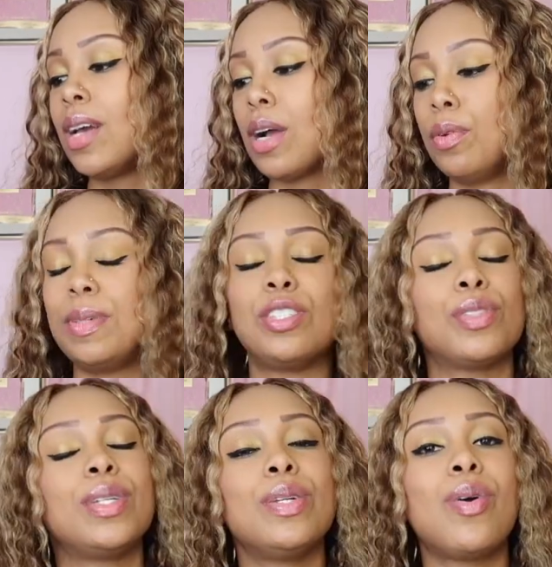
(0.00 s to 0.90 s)
and I will be
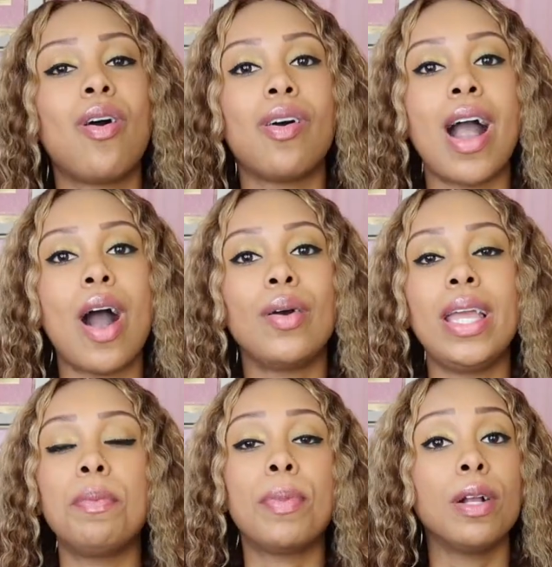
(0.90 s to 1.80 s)
showing you all how
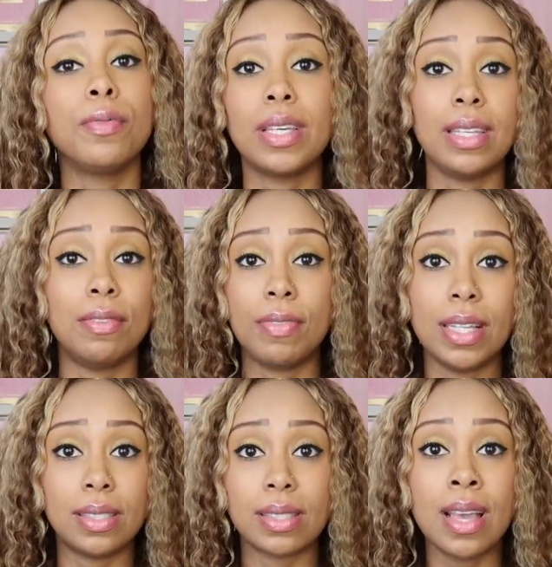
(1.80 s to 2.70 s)
it perfectly
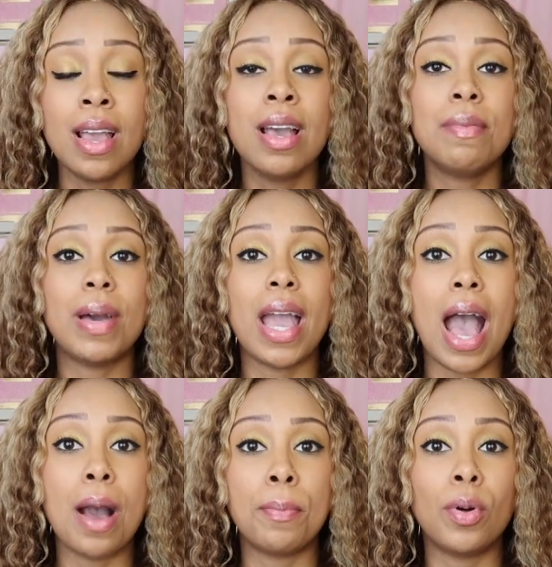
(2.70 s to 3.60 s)
fits my
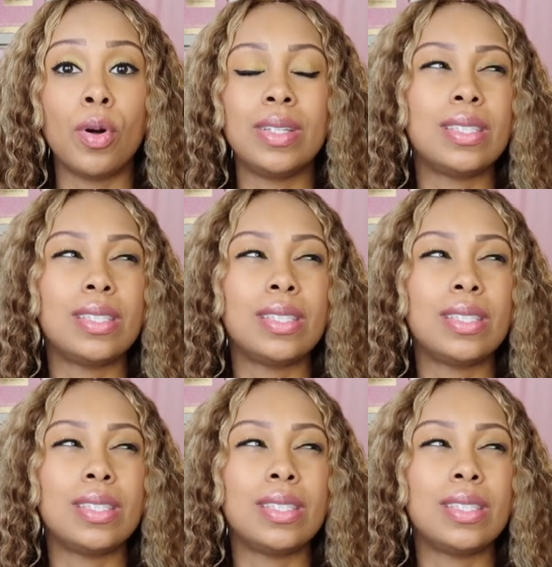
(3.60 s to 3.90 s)
Apple.